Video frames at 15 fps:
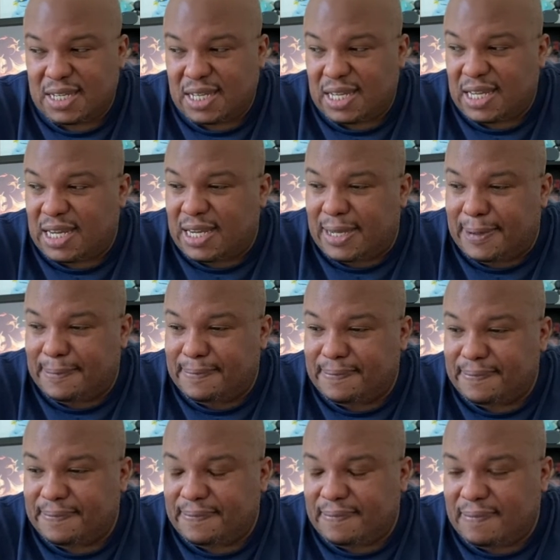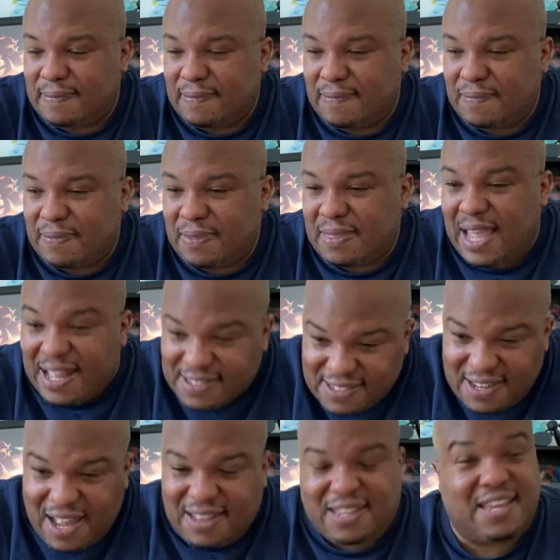That's
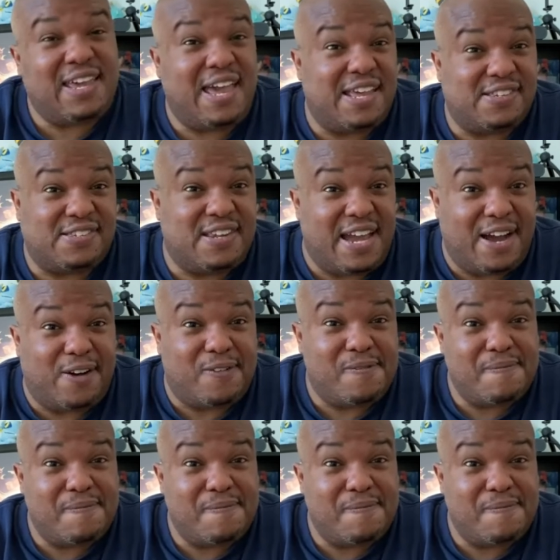not the case now.